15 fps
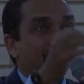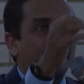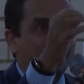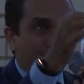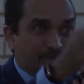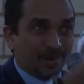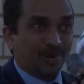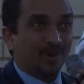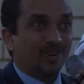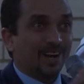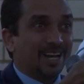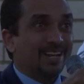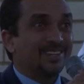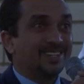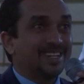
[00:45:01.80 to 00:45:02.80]
pure
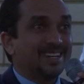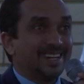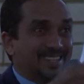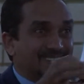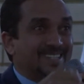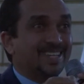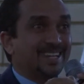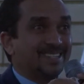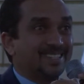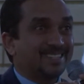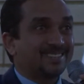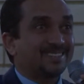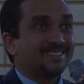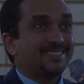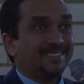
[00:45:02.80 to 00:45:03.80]
religion is this.
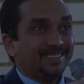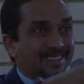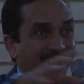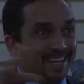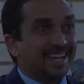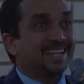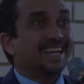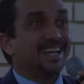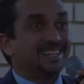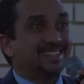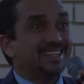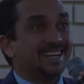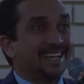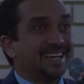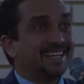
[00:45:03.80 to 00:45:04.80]
Again,
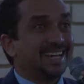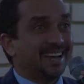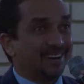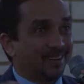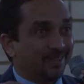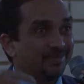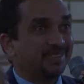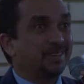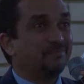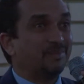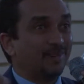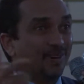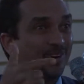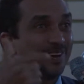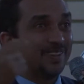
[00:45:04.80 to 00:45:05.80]
taking care of the
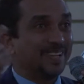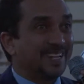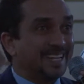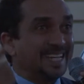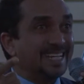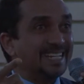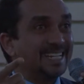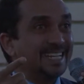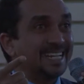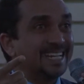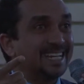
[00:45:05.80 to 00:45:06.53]
poor, the needy.